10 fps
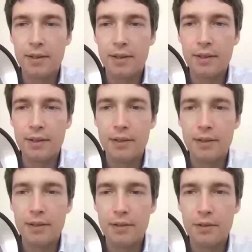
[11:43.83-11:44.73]
uh,
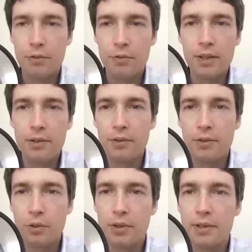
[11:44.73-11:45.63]
to create different
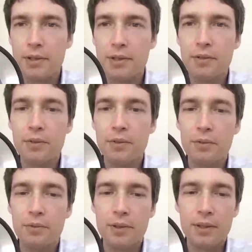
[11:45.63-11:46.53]
tokens and to
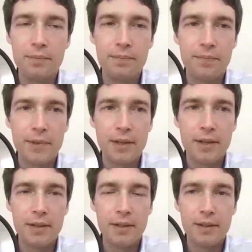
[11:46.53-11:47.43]
do um,
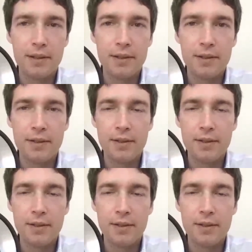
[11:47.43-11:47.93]
uh,